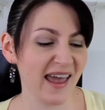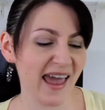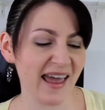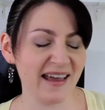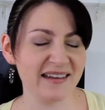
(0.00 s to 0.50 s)

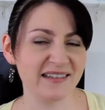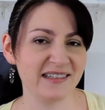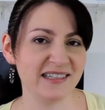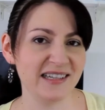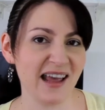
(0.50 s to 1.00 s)

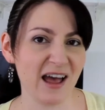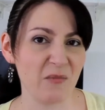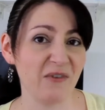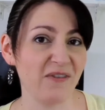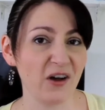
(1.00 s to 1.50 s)
and
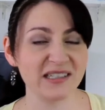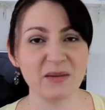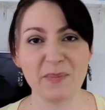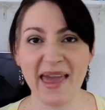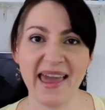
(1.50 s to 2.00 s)

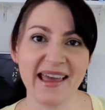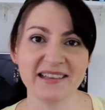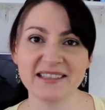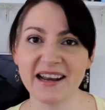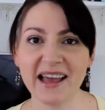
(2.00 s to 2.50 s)
finding
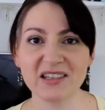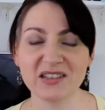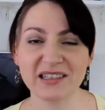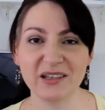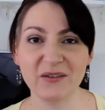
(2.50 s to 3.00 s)
pants that
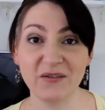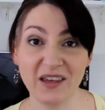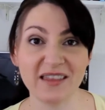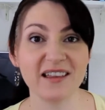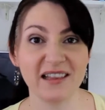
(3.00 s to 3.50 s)
actually
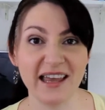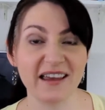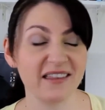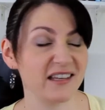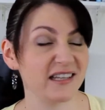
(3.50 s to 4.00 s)
fit the
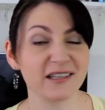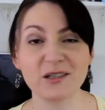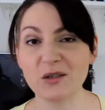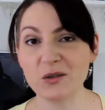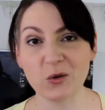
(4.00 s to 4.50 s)
length is
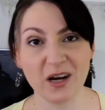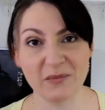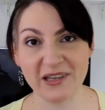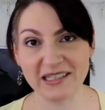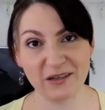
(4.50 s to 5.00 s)

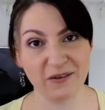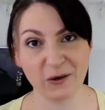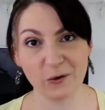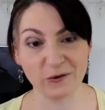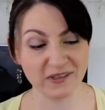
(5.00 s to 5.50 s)
extremely
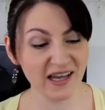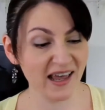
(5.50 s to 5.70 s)
difficult.